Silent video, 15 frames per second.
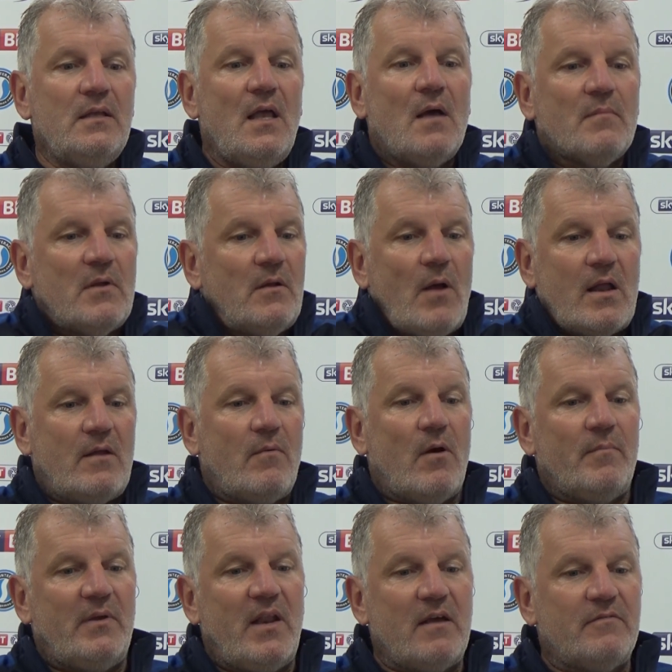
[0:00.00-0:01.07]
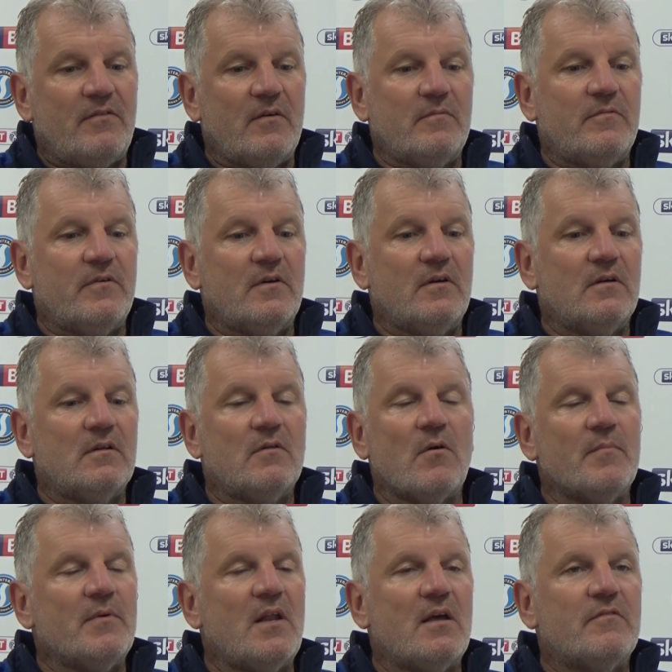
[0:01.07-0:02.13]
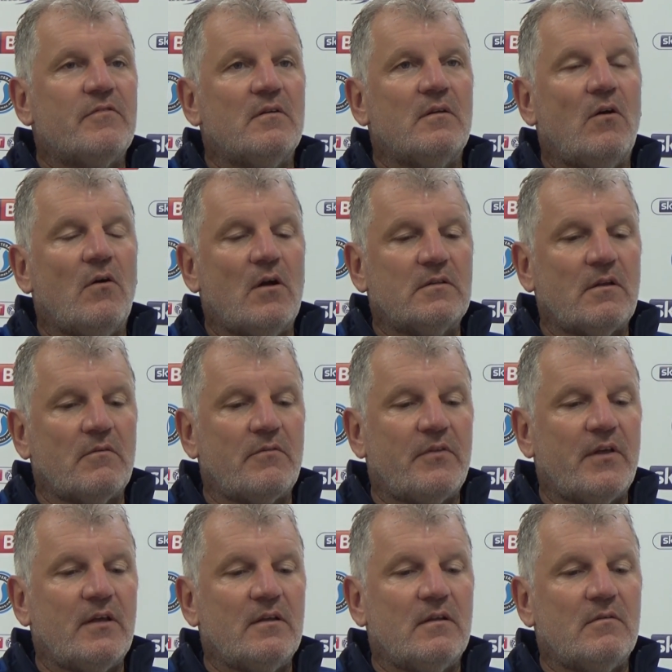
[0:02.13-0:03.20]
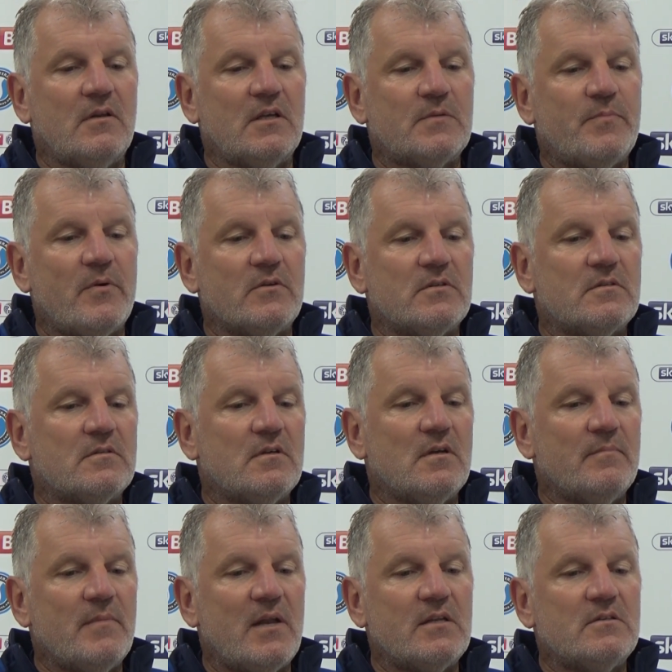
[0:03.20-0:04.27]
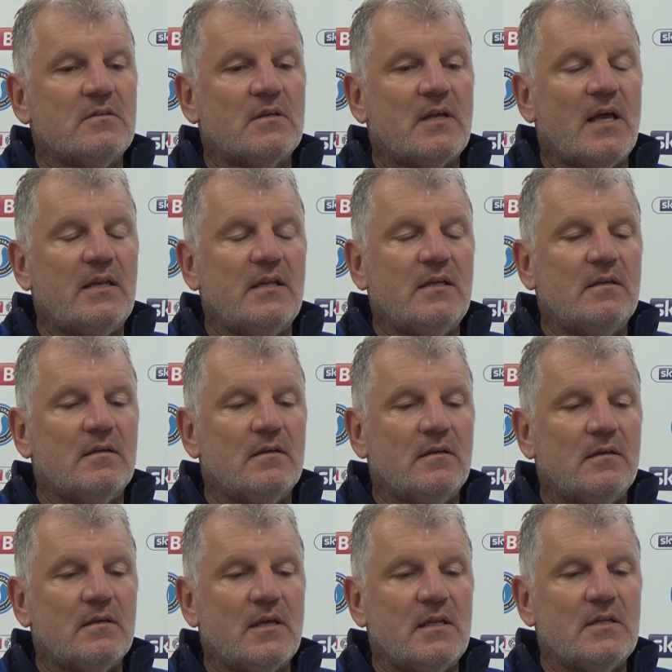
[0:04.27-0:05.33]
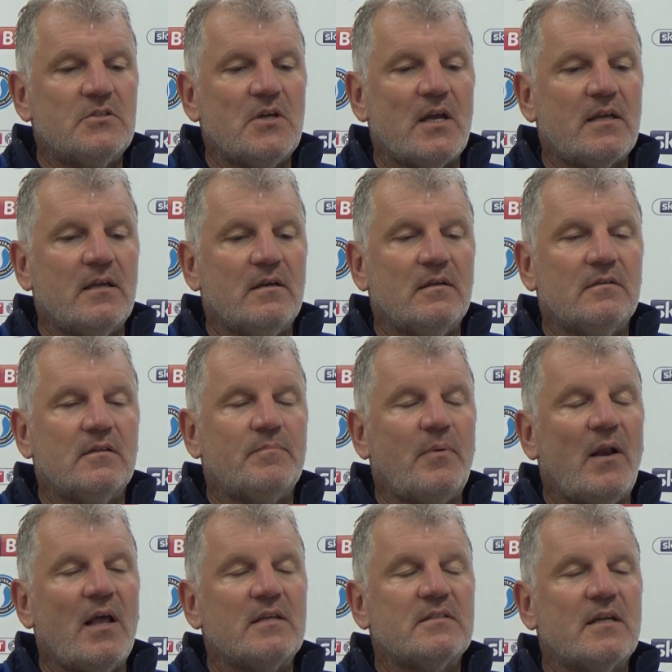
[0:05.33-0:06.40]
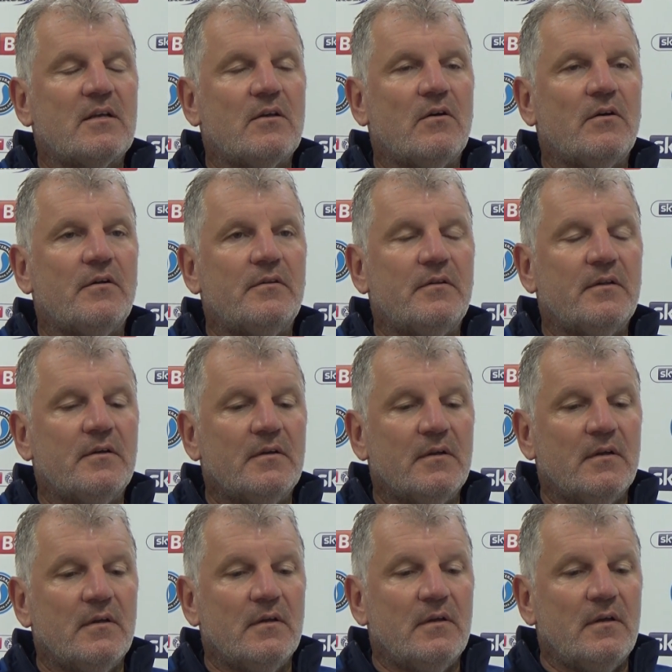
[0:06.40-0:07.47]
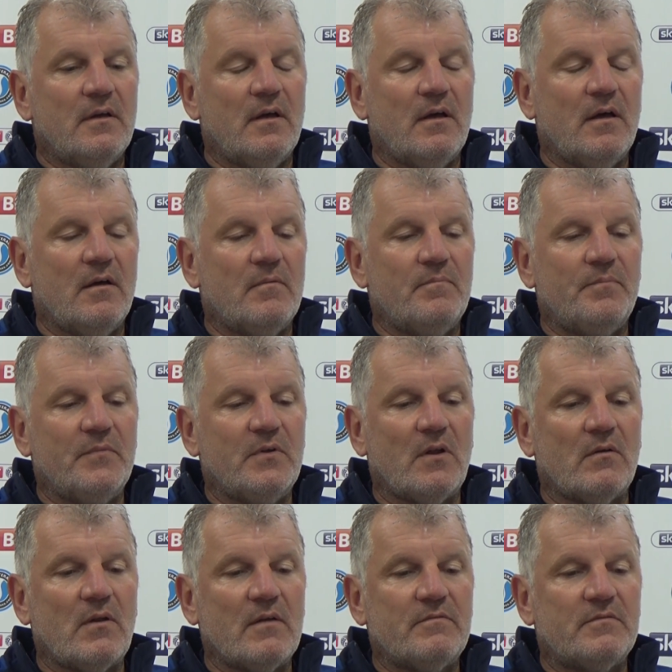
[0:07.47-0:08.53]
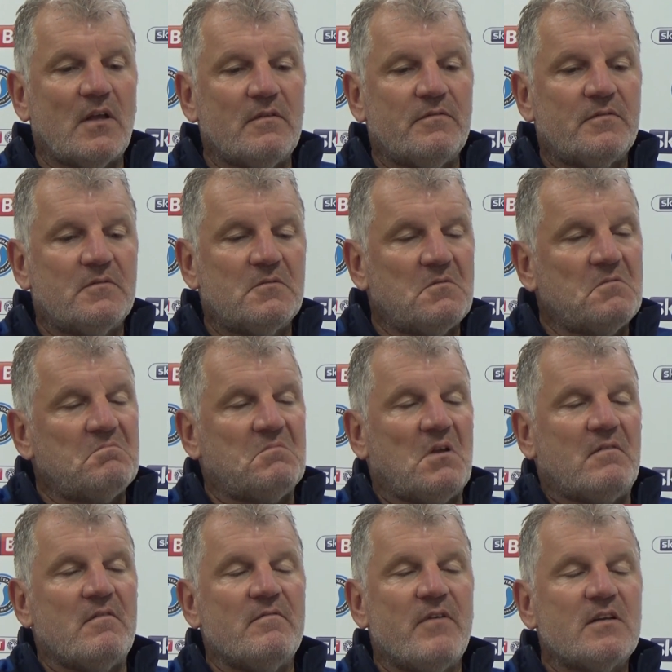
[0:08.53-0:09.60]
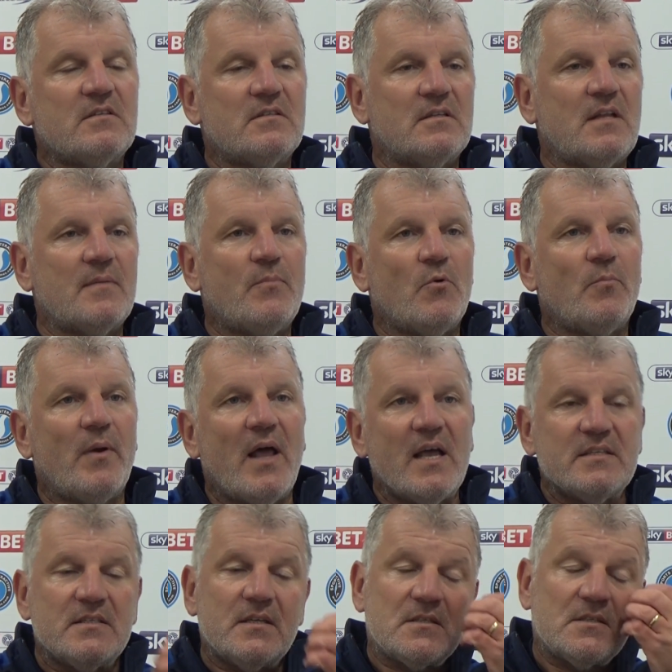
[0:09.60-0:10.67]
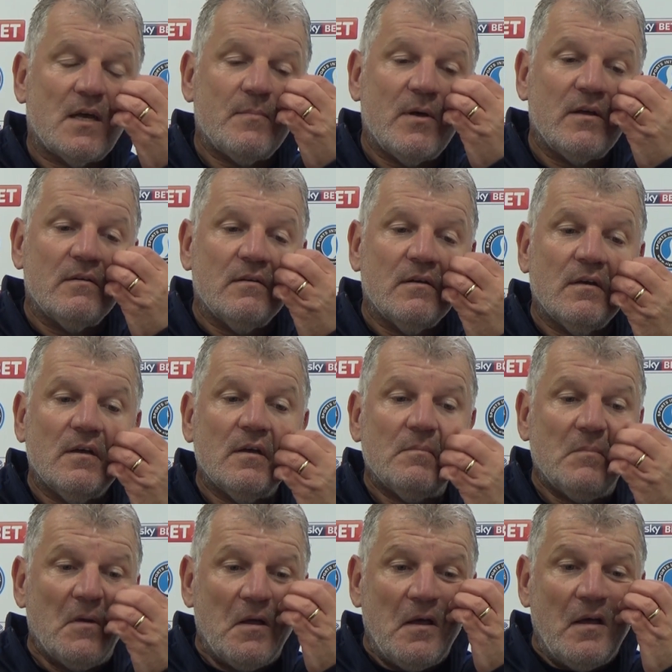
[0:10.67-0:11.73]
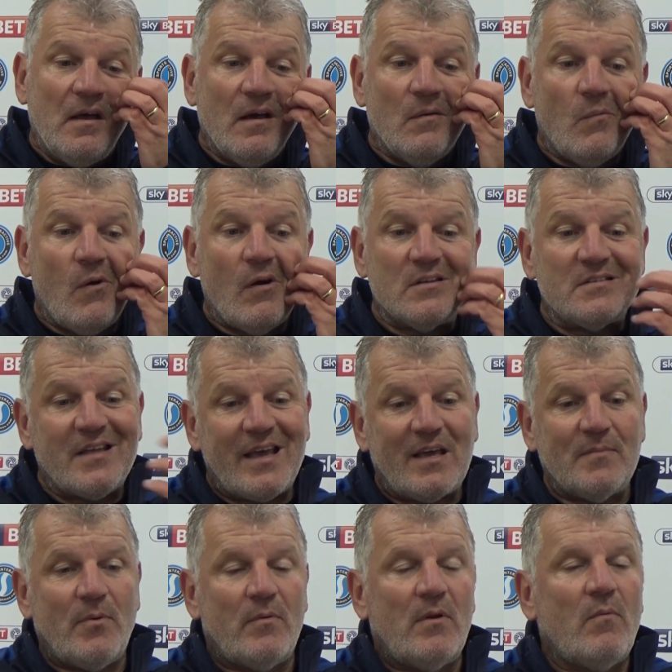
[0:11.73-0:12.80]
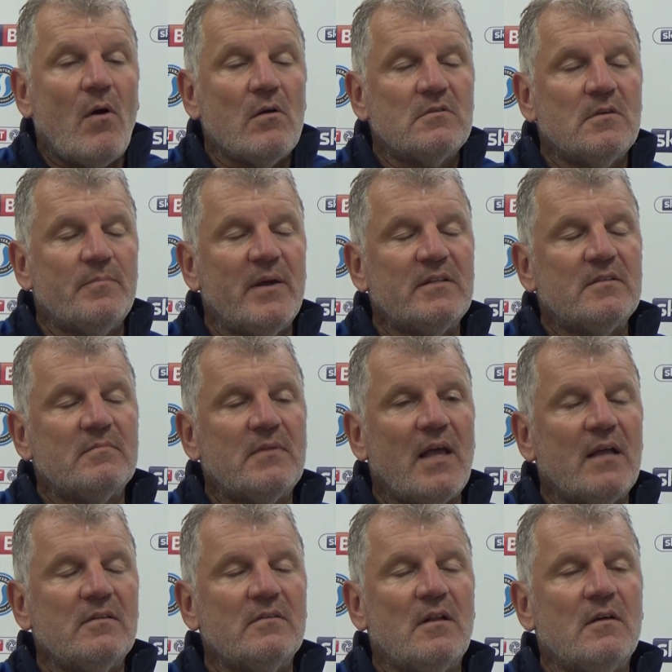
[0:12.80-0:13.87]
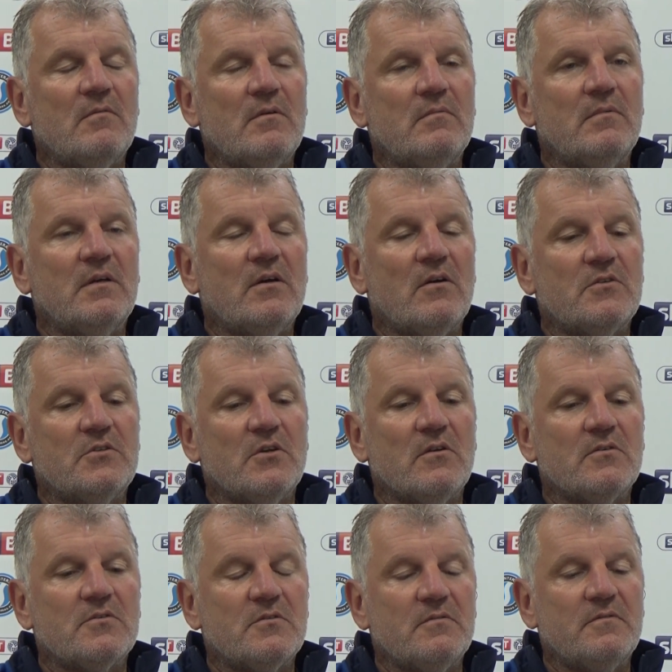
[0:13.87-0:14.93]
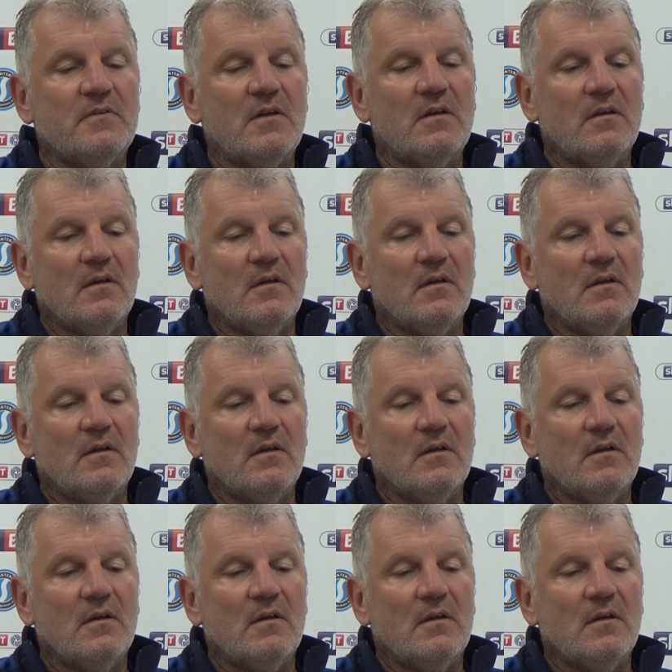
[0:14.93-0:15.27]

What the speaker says: Yeah, and it won't be there for long, I don't think. You know, the experienced manager Kenny Jackett and the players they got, and they've invested, they bought players in the summer, and while it's taken probably a while to bed them down, you know, we've got a chance of